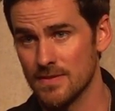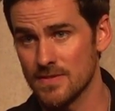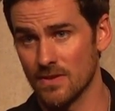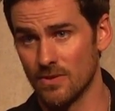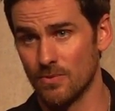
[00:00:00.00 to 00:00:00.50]

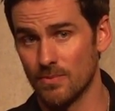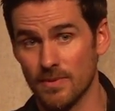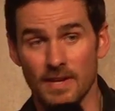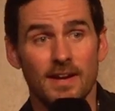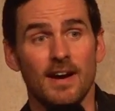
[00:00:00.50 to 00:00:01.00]
So,
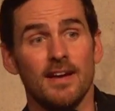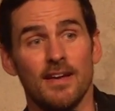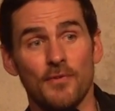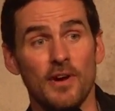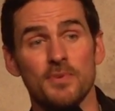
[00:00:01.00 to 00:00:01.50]
like,
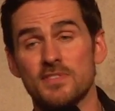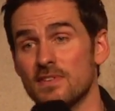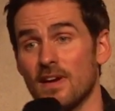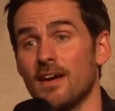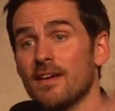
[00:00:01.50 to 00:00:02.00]
if I was
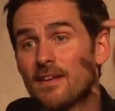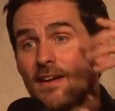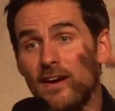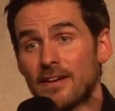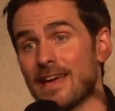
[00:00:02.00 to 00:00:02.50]

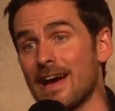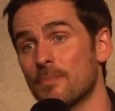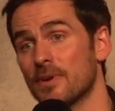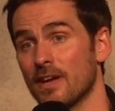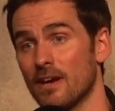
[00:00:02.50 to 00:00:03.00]
on
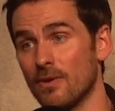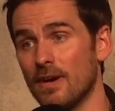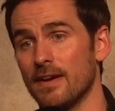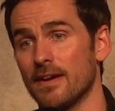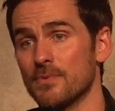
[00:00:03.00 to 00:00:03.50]
camera now
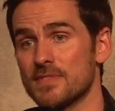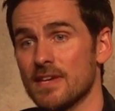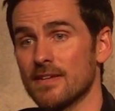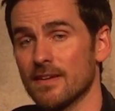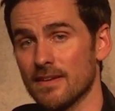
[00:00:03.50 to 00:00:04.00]
and I was
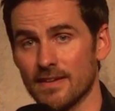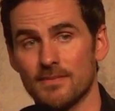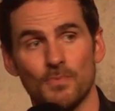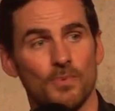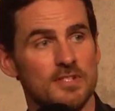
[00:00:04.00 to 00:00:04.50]
saying, like,
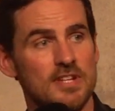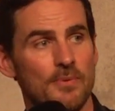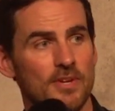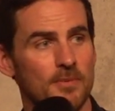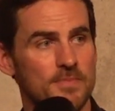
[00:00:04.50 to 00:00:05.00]
when
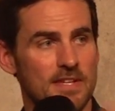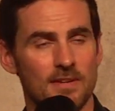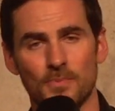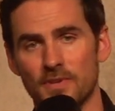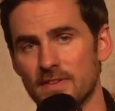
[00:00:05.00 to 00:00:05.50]
Jerry comes
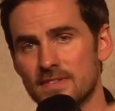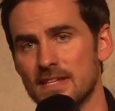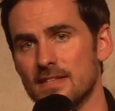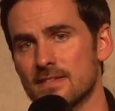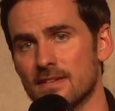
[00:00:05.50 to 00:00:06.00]
in one of the
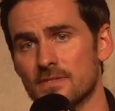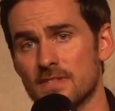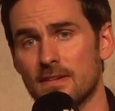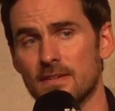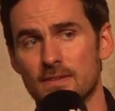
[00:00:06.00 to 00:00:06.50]
scenes and he
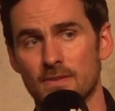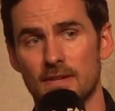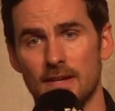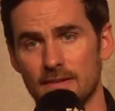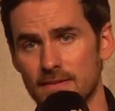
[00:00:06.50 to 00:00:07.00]
goes in,
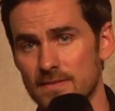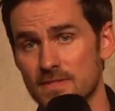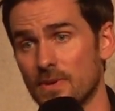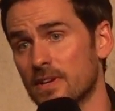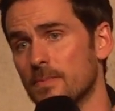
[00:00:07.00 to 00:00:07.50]
and
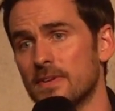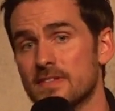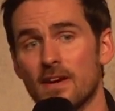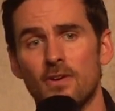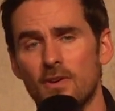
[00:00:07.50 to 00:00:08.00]
so I come in
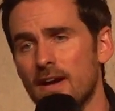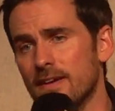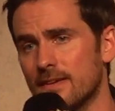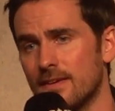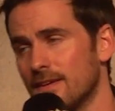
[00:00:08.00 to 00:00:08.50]
and say, oh,
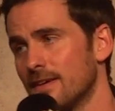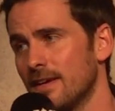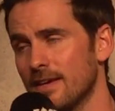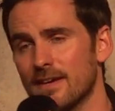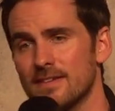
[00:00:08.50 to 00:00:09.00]
hi,
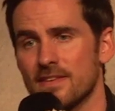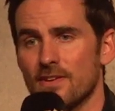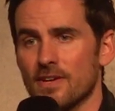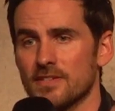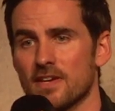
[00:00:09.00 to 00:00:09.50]
hey guys,
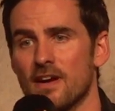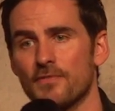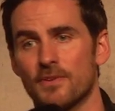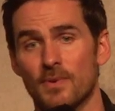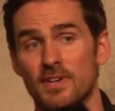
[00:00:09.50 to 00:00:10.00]
here, I got your
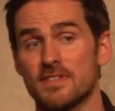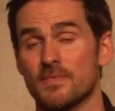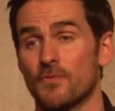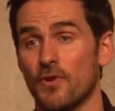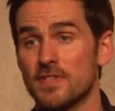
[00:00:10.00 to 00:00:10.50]
coffee. Whereas
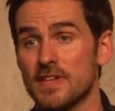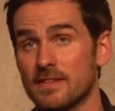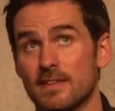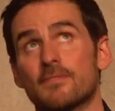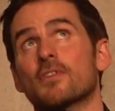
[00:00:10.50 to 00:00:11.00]
voice
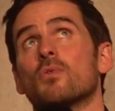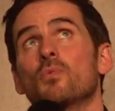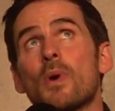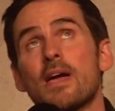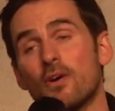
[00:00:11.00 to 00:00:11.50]
acting, you have to go
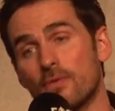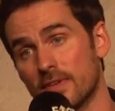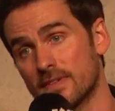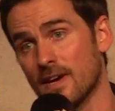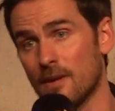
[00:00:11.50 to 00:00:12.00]
way over
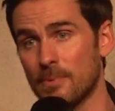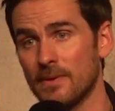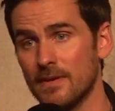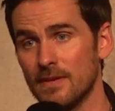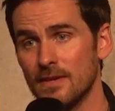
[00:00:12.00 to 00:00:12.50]
the top.
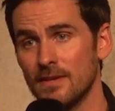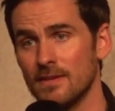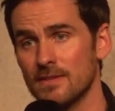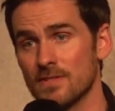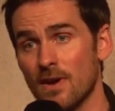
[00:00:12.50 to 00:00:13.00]

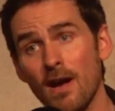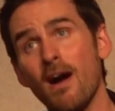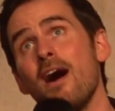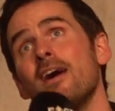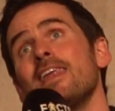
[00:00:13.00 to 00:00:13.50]
So,
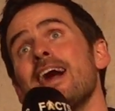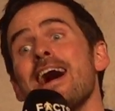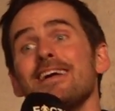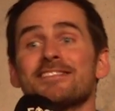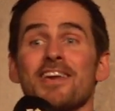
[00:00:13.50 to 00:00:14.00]
oh,
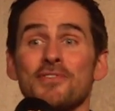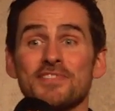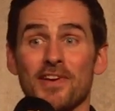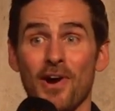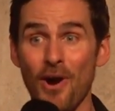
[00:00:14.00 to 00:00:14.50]
lads,
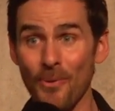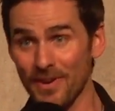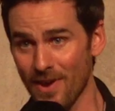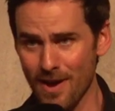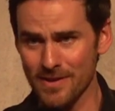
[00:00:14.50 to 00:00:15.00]
how's it
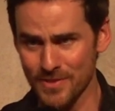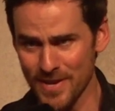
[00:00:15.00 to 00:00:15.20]
going? Oh, it's